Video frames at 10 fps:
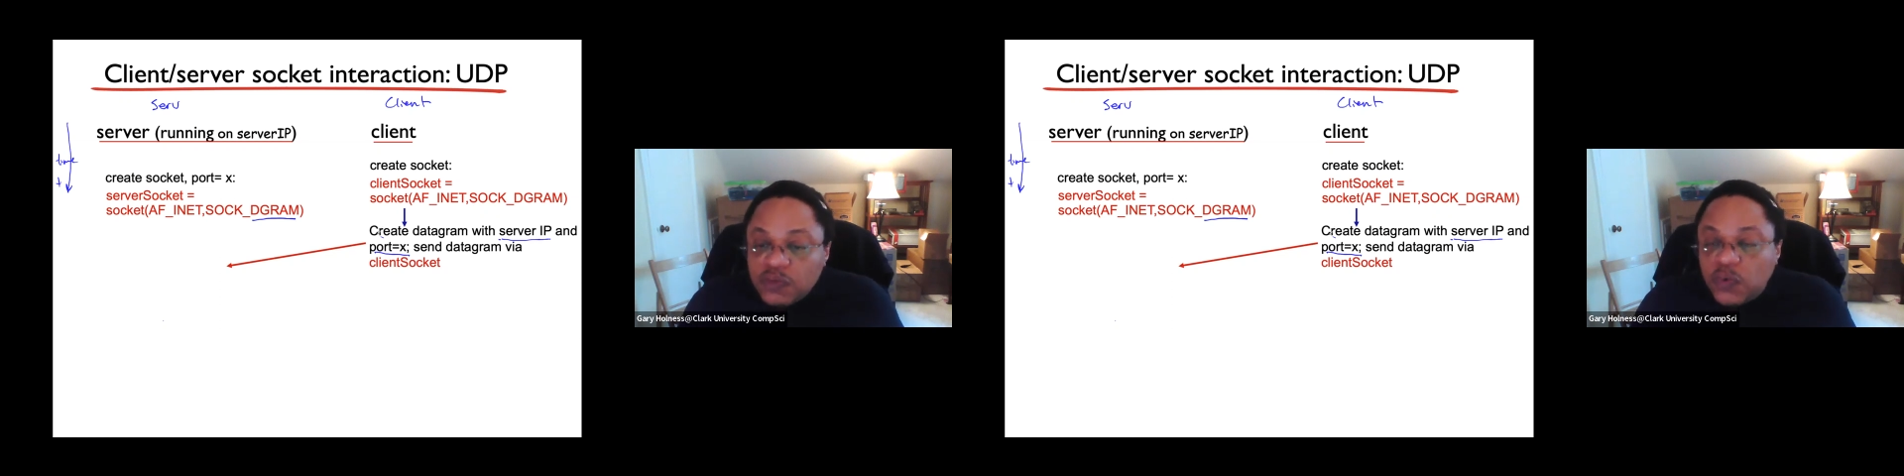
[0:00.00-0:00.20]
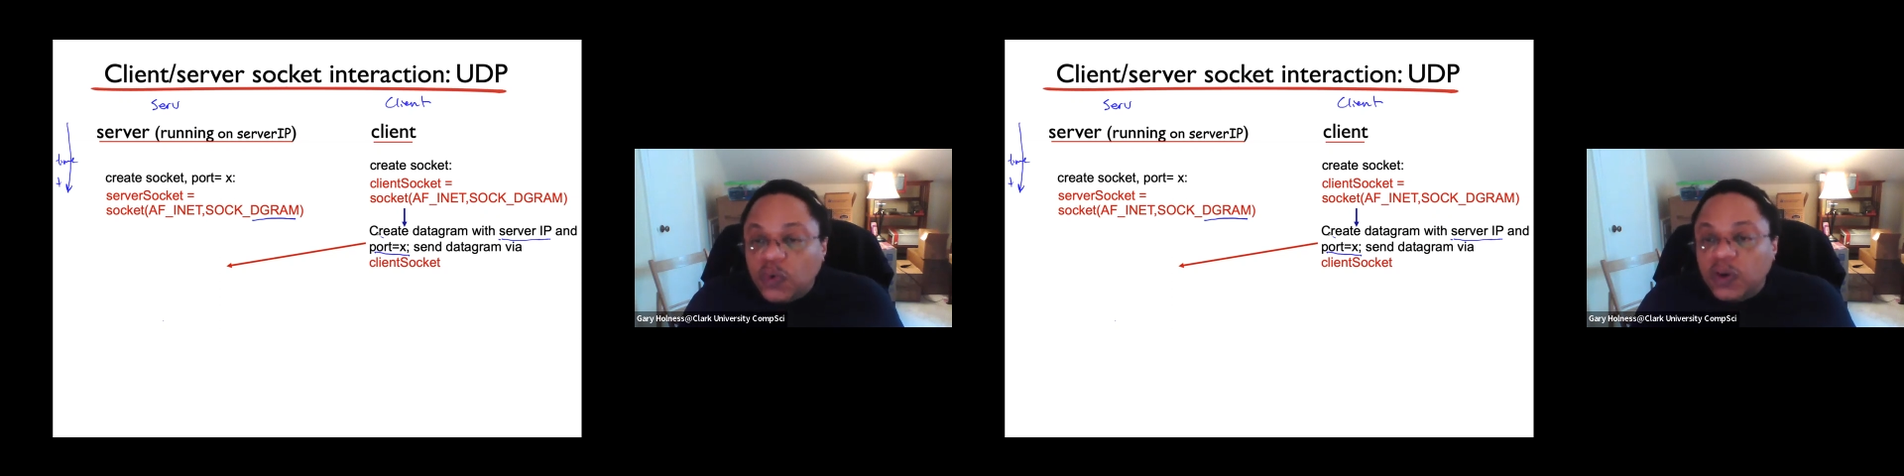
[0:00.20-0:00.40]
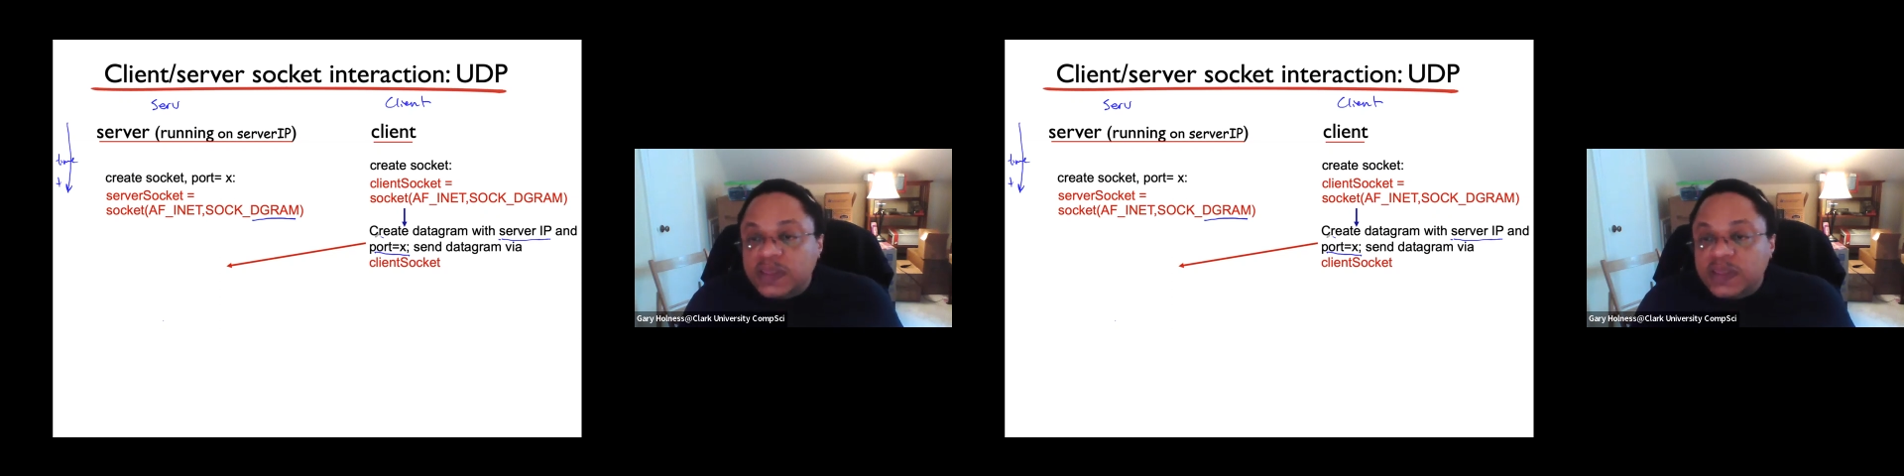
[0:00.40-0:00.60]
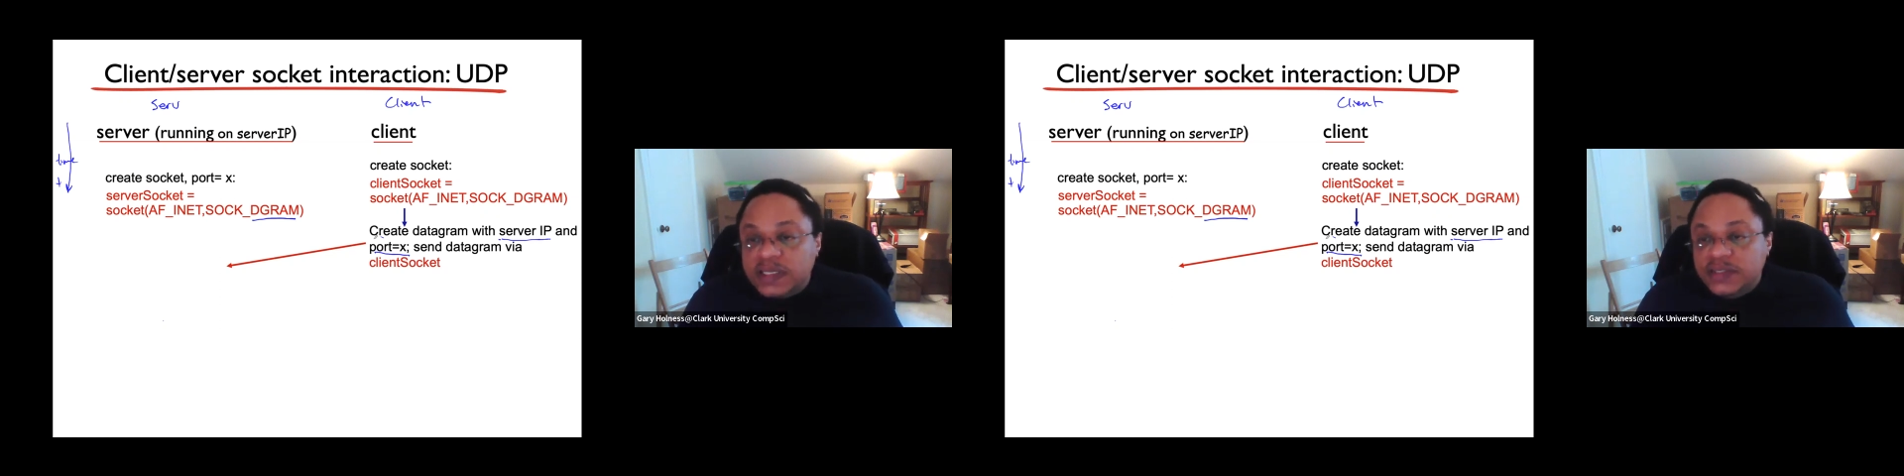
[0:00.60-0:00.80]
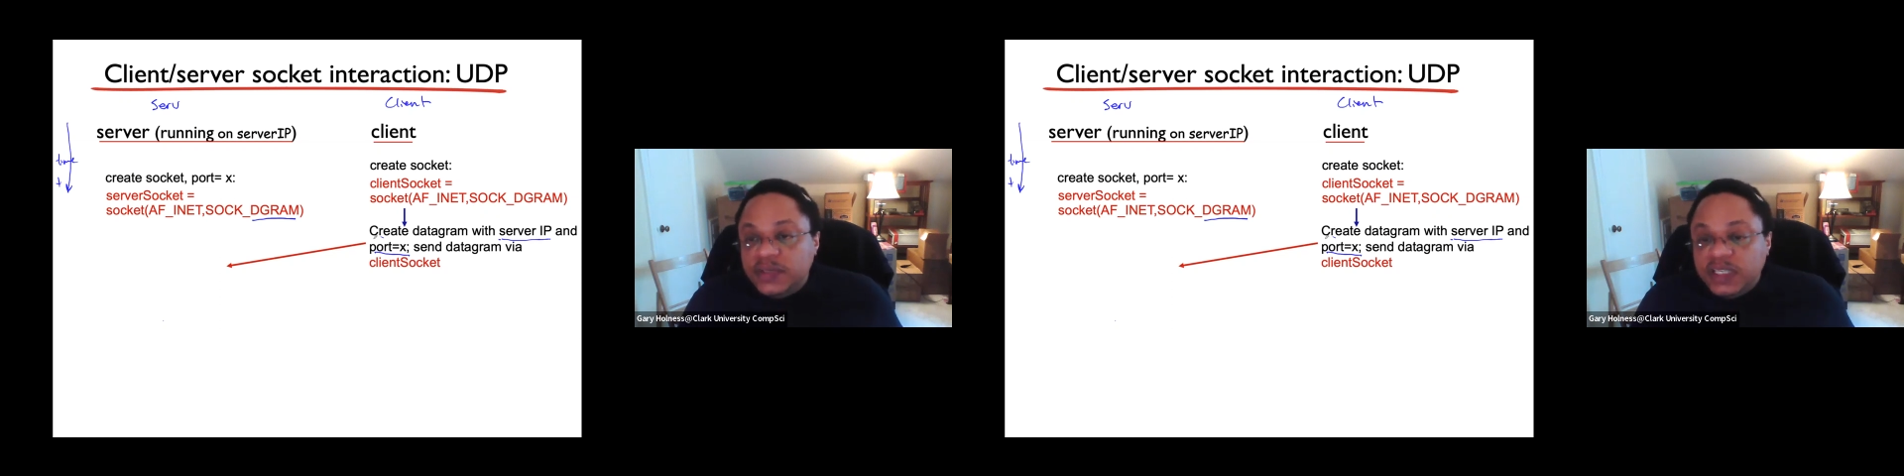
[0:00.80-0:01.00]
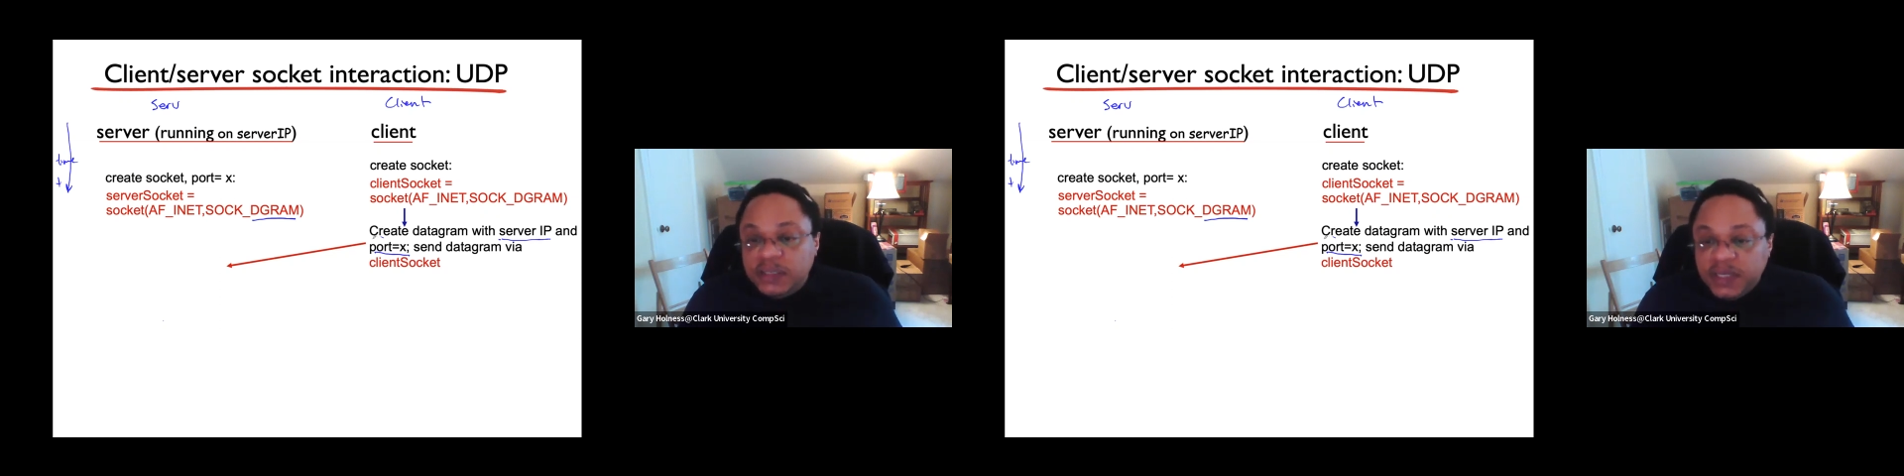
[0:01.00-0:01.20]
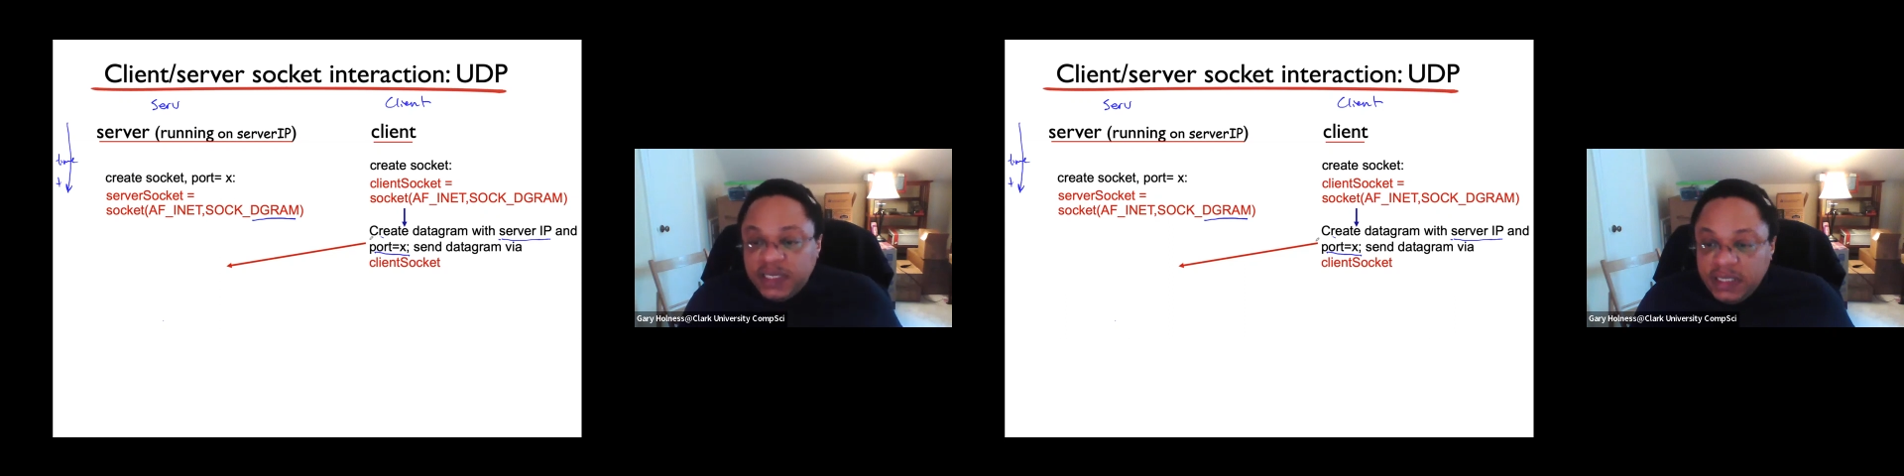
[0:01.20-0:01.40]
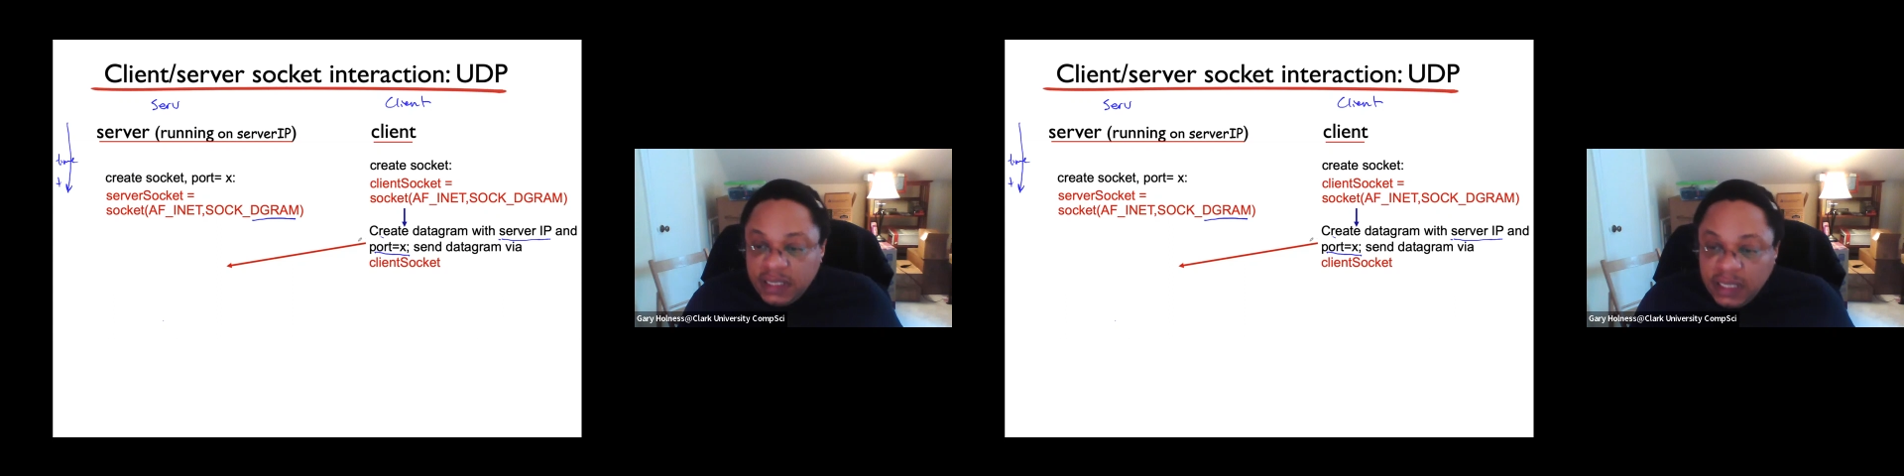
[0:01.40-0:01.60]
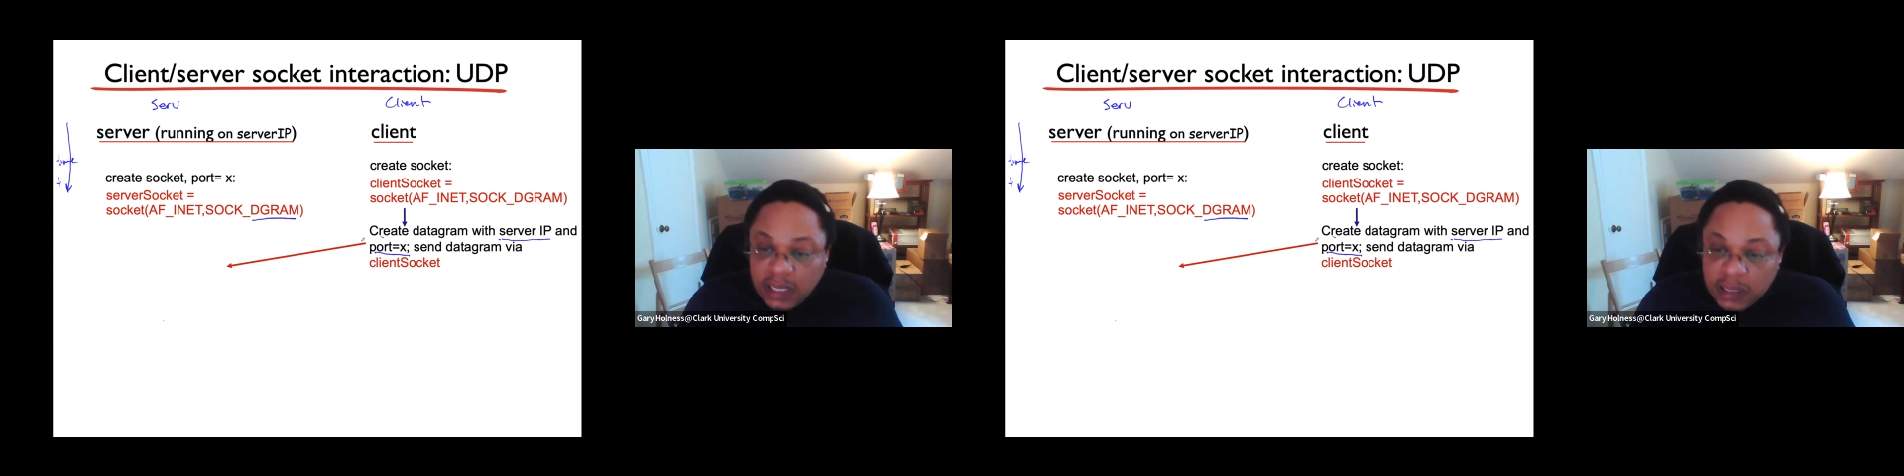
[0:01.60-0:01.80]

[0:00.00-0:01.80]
for this UDP